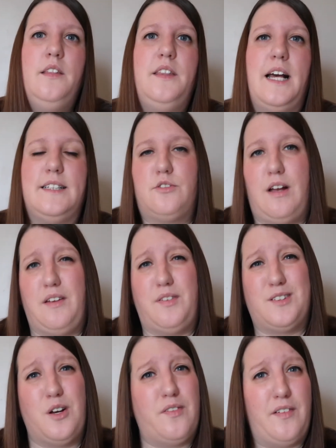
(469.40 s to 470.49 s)
that's great for
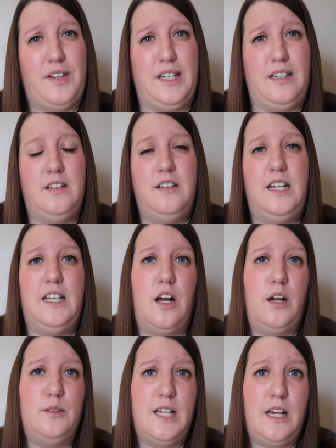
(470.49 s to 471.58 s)
sort of having in a
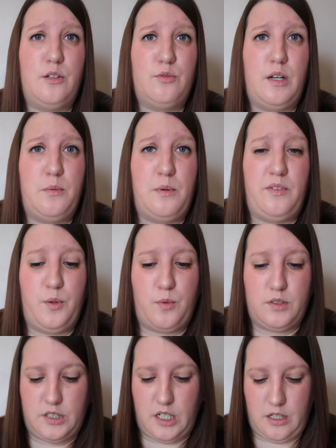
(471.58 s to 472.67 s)
hotel room if you
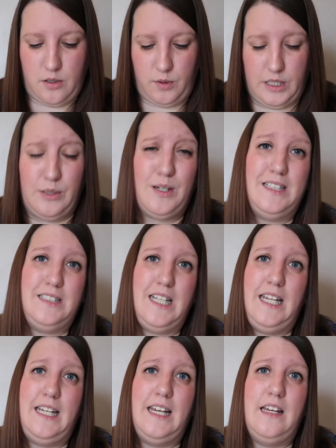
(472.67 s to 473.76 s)
want to. You can
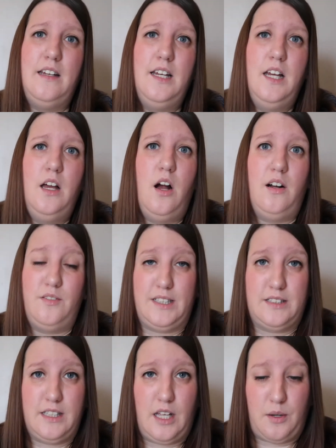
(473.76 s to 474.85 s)
take it
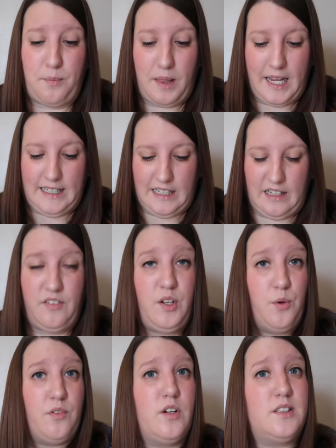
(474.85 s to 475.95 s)
obviously on a plane if
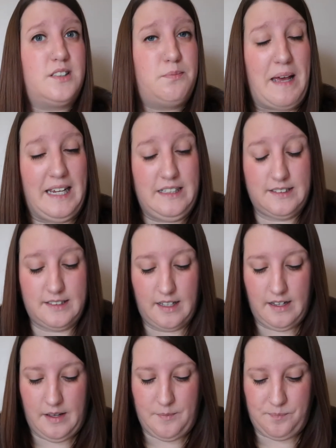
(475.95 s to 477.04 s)
you have got space,
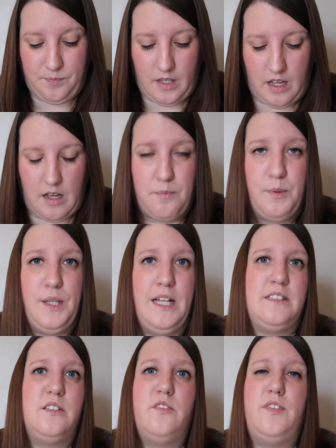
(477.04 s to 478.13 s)
but
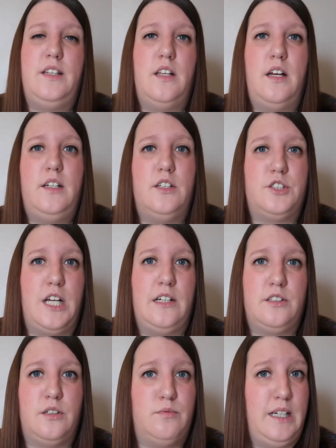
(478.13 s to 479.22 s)
that's something that your
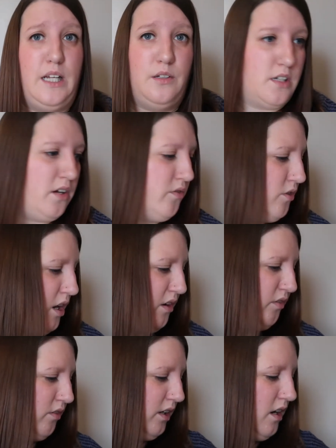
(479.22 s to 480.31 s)
child can reuse over and
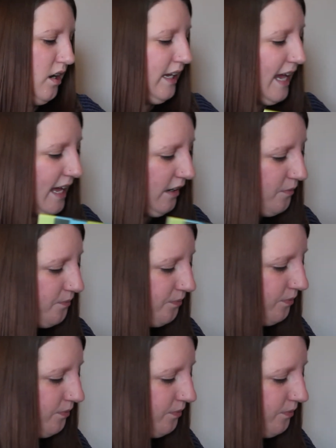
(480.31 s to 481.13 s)
over again.